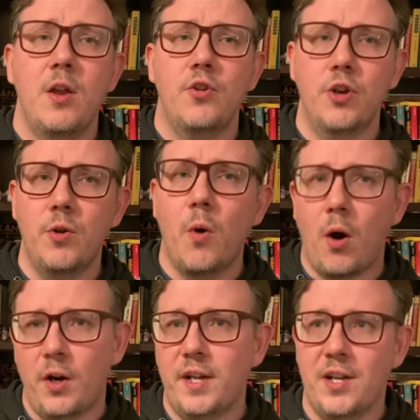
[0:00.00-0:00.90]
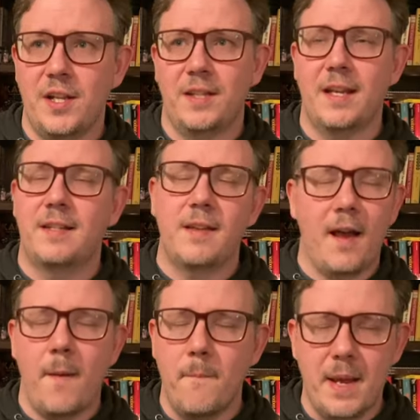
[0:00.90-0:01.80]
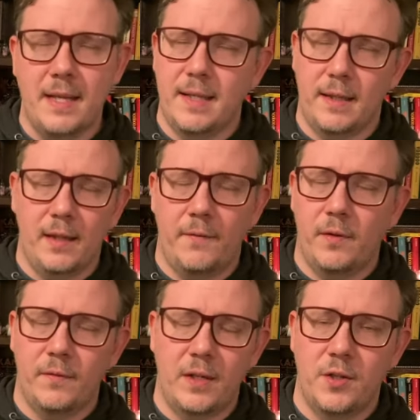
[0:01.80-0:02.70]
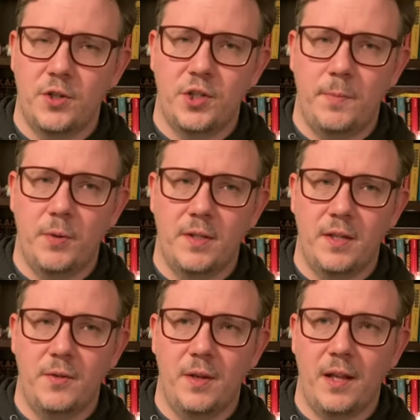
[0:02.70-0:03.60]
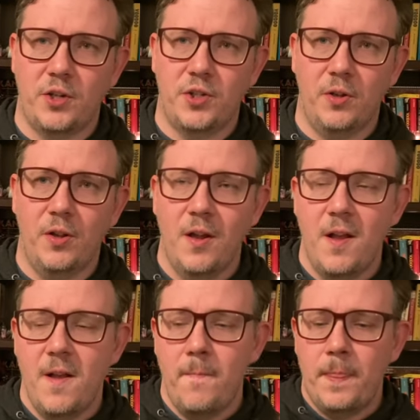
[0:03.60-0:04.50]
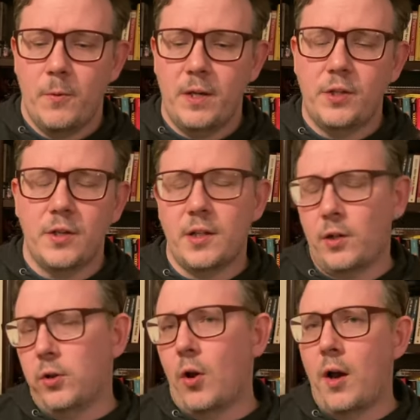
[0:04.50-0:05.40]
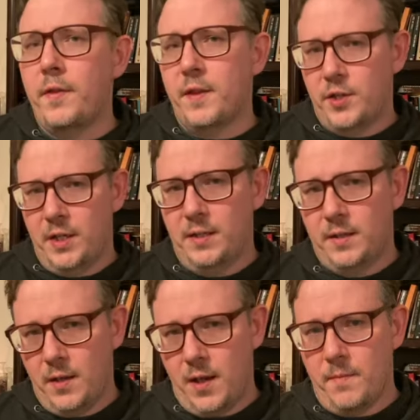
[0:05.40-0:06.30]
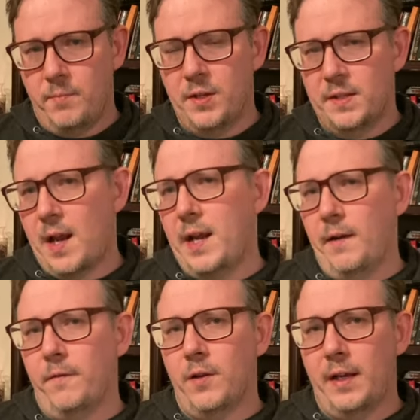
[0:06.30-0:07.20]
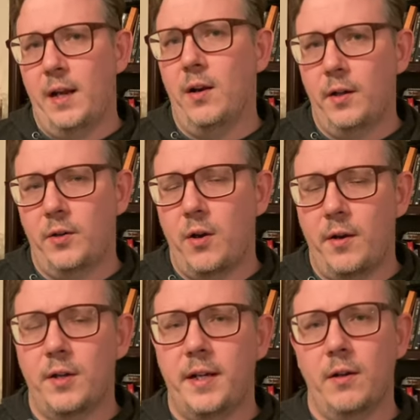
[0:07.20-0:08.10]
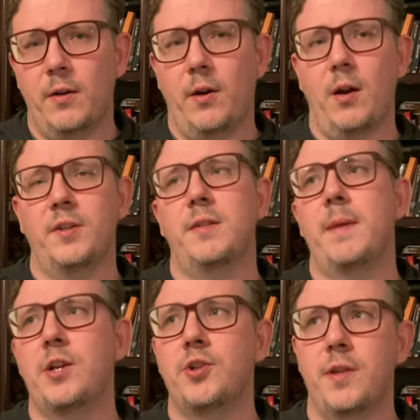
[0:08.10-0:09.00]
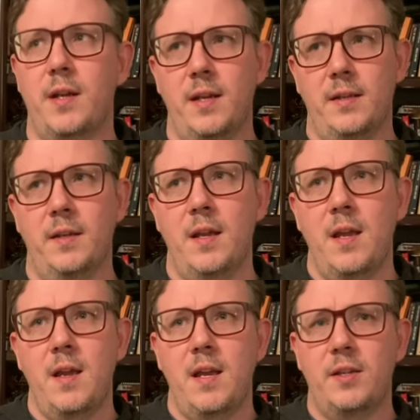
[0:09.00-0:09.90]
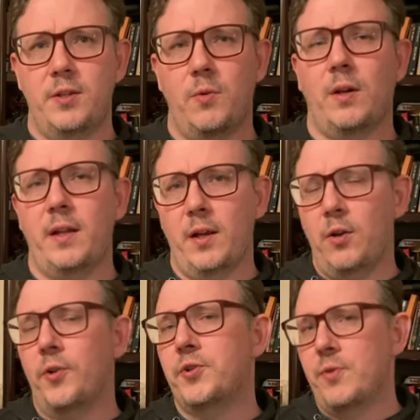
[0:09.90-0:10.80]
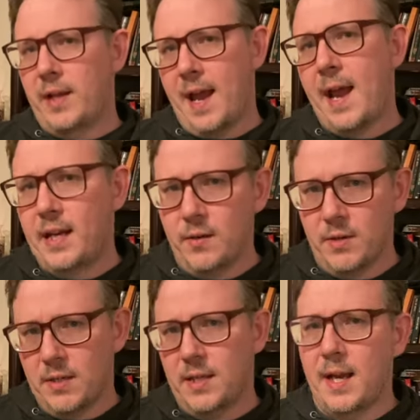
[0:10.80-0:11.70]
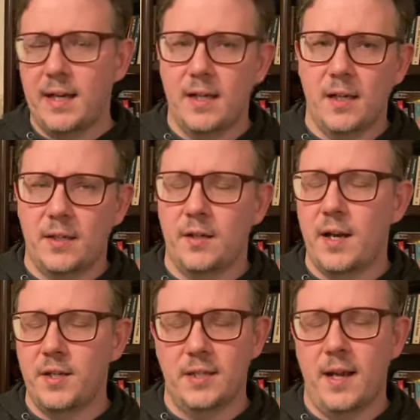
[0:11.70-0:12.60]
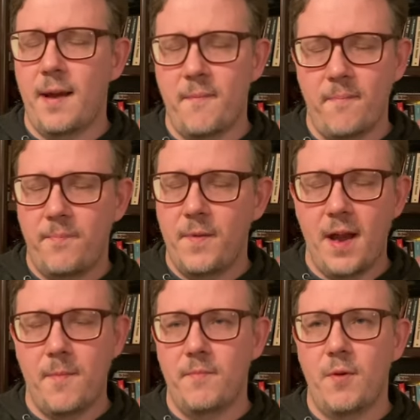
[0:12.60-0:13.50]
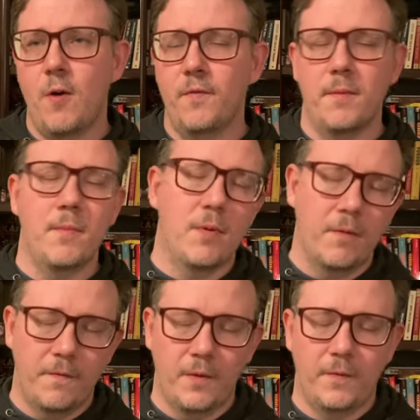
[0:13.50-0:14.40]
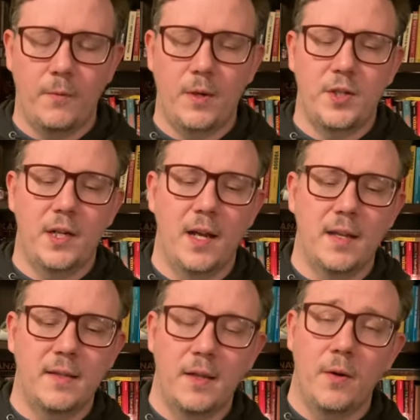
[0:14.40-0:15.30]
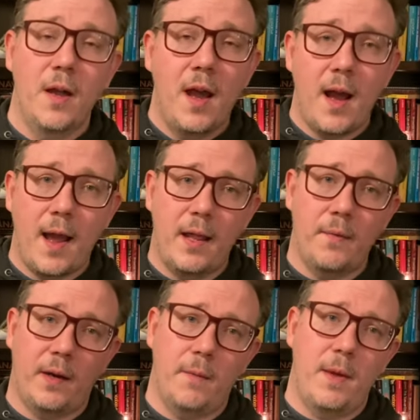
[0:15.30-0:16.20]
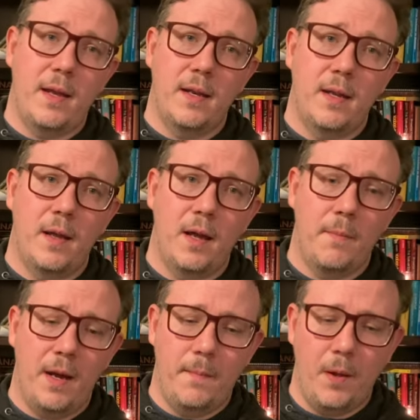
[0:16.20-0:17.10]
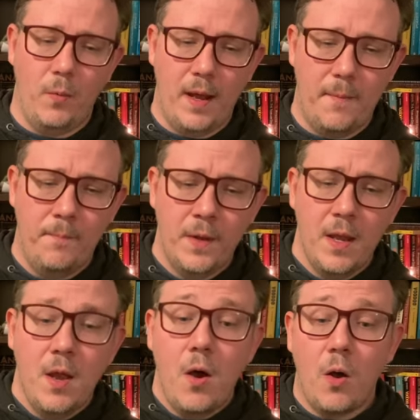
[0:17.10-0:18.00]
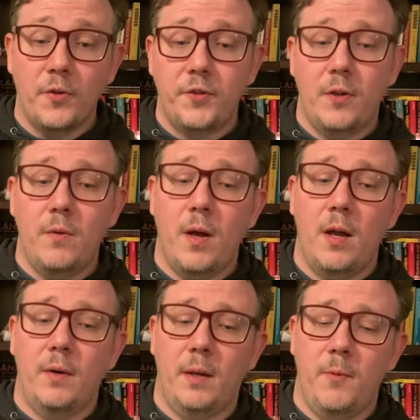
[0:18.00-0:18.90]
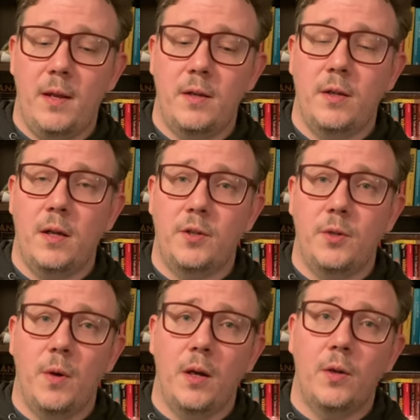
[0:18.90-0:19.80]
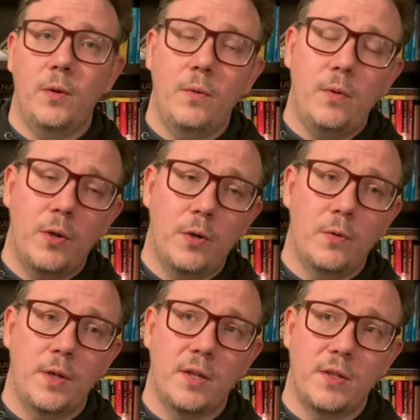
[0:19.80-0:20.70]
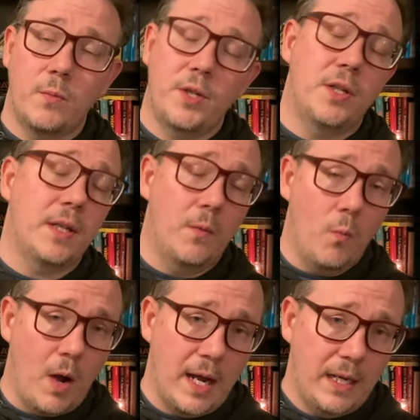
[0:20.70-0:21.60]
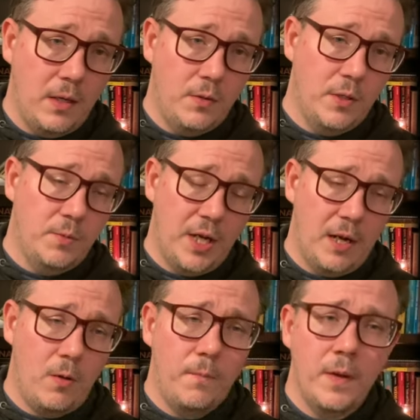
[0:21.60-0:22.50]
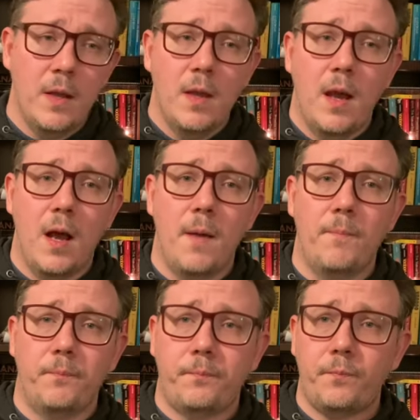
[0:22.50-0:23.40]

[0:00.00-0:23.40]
new art, and it's it's amazing the level of research she puts into it. Like she'll research the cloth that she's uh, designing for a character on her tarot cards to make sure that it is historically and culturally accurate to that character. And I just I'm I'm over the moon for, for what she does. So highly recommend uh, Benebell Wen. Also uh, recommend uh, Chuang Ku, who does the Witches and Wine YouTube channel. Um,